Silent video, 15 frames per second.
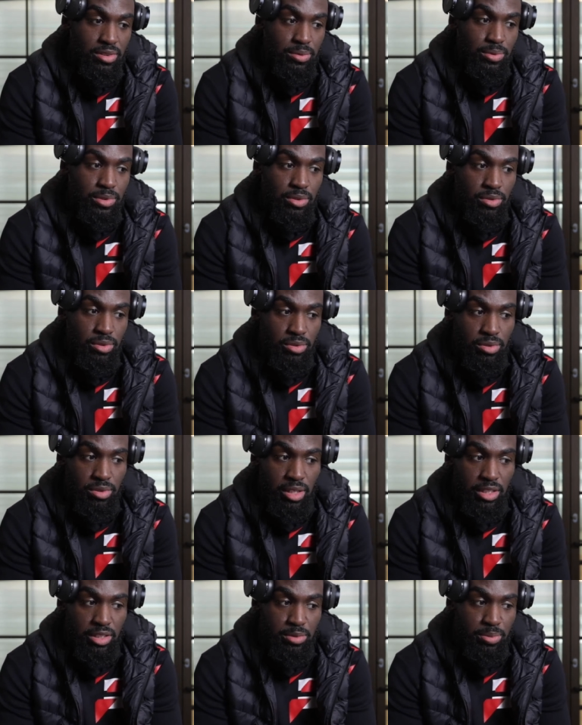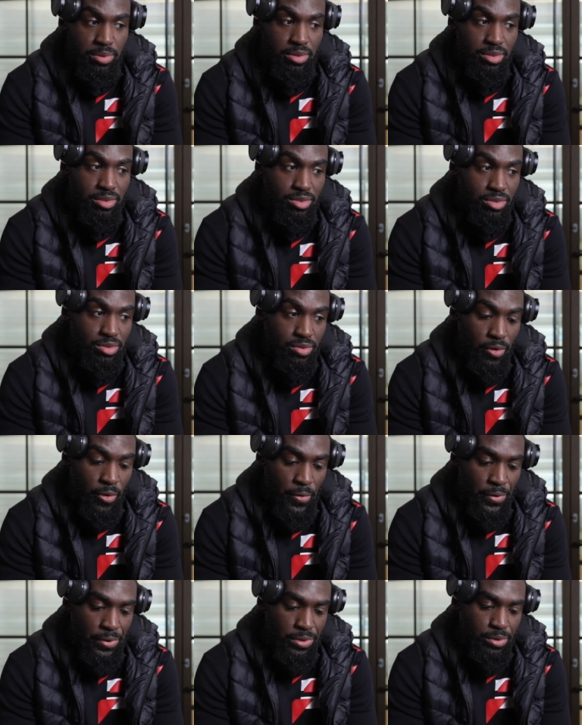It was a great experience.
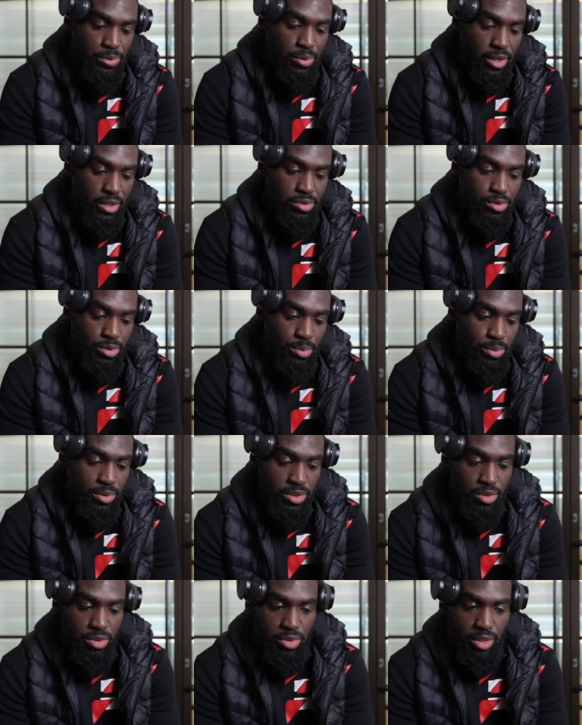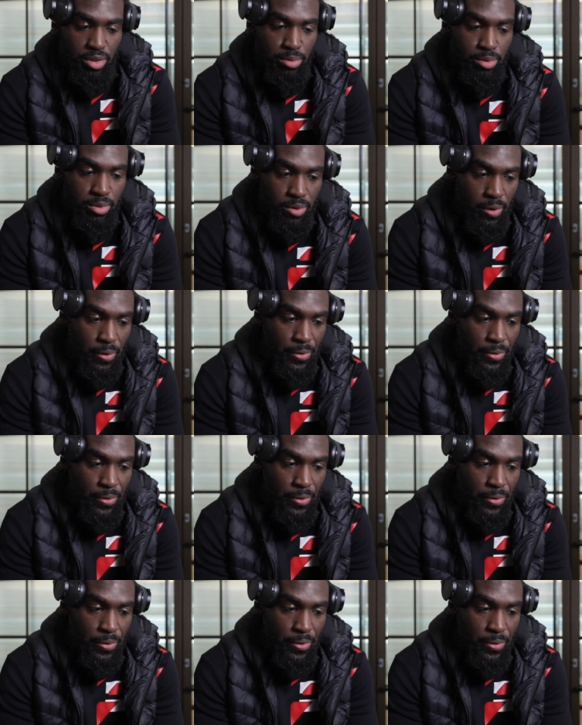The writer's room was incredible.